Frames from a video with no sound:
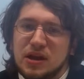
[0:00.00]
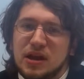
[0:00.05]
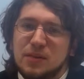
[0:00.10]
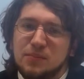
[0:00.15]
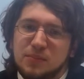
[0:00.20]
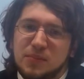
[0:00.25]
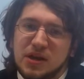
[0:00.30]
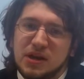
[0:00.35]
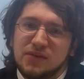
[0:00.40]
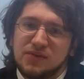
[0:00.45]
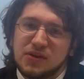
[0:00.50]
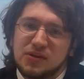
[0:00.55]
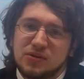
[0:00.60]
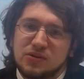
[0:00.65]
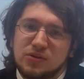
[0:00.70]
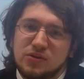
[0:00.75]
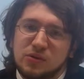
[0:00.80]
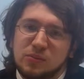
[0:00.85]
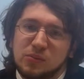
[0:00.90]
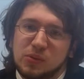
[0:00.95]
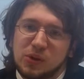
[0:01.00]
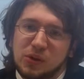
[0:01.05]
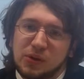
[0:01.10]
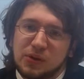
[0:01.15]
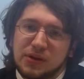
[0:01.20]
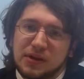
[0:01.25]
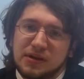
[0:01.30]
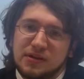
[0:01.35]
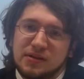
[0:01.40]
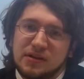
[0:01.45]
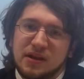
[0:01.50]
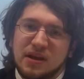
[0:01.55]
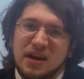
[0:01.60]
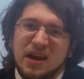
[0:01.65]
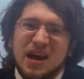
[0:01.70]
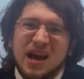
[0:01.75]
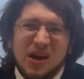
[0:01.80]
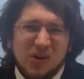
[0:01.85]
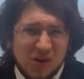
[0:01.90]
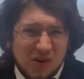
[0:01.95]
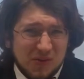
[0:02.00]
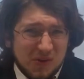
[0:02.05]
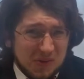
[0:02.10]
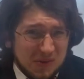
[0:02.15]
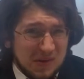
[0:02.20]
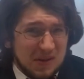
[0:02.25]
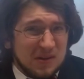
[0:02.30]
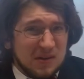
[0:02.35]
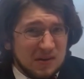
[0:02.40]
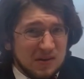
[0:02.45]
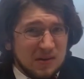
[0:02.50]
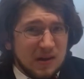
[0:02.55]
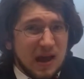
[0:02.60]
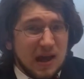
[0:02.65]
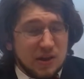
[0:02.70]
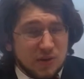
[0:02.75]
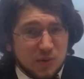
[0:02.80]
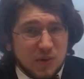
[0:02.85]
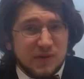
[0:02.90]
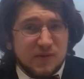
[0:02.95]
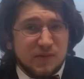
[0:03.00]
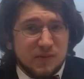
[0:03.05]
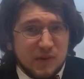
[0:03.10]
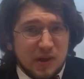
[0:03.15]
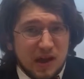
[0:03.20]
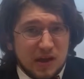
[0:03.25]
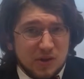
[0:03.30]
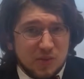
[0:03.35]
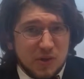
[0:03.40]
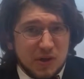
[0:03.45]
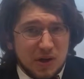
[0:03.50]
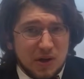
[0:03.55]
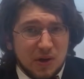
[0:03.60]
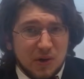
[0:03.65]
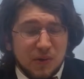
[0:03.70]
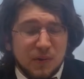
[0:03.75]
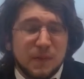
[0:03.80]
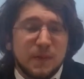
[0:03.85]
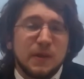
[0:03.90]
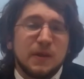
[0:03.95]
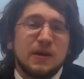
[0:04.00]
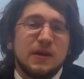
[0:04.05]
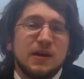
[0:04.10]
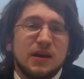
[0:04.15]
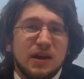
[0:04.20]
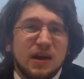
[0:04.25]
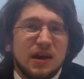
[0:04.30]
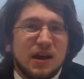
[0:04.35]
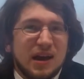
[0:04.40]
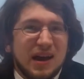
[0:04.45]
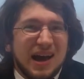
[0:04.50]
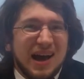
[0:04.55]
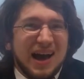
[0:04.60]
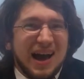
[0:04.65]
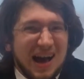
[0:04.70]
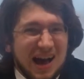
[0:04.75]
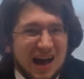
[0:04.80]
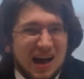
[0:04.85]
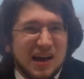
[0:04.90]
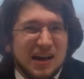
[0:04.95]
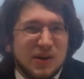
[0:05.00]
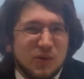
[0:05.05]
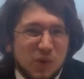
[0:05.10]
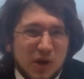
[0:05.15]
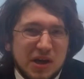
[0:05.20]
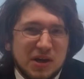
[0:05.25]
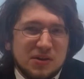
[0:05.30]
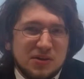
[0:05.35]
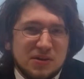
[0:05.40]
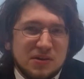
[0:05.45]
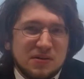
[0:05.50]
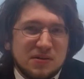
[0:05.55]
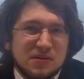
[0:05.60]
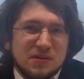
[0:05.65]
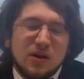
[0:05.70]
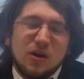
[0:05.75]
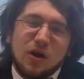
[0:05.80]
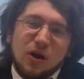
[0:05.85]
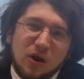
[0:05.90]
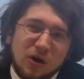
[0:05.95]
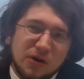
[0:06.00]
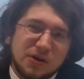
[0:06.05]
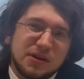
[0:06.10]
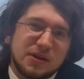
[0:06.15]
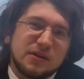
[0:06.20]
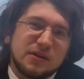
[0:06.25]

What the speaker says: and benefits to employees. However, as we know, high wages are